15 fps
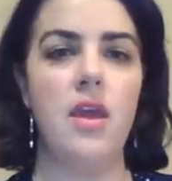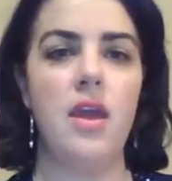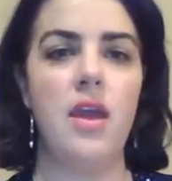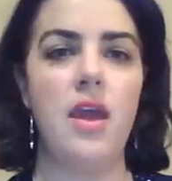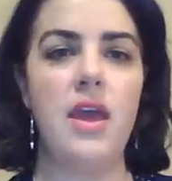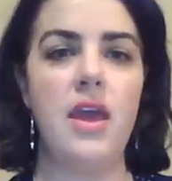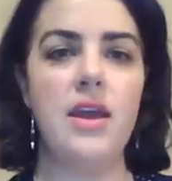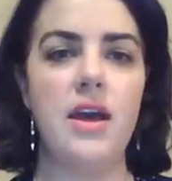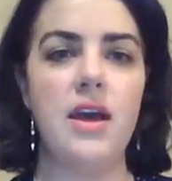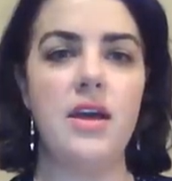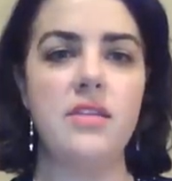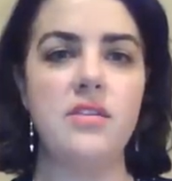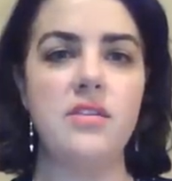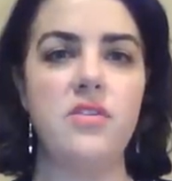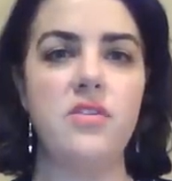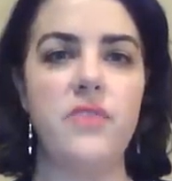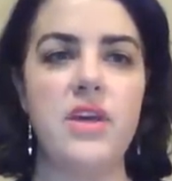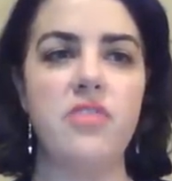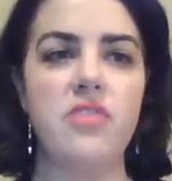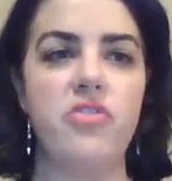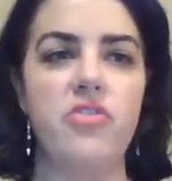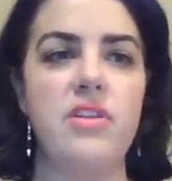Hey guys, it's
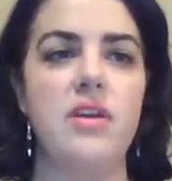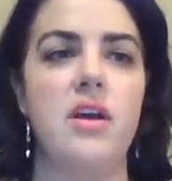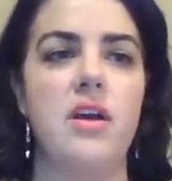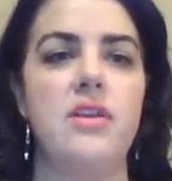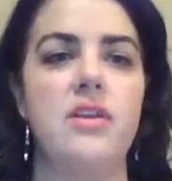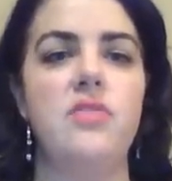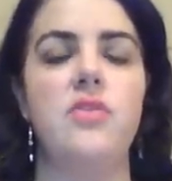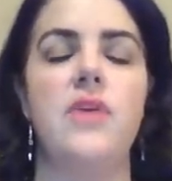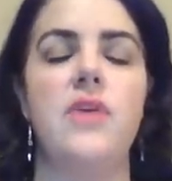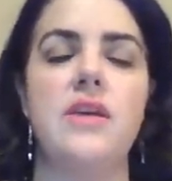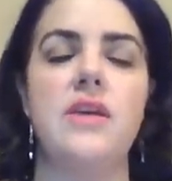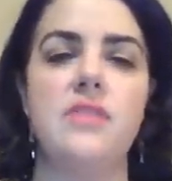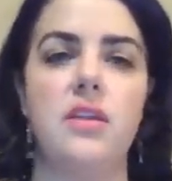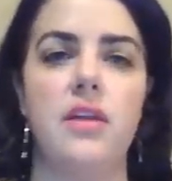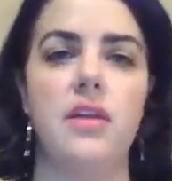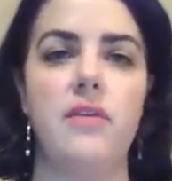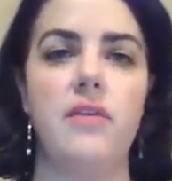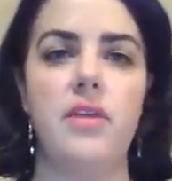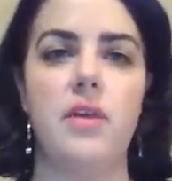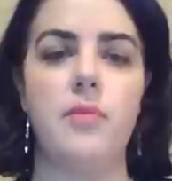VSG Tanya 2011.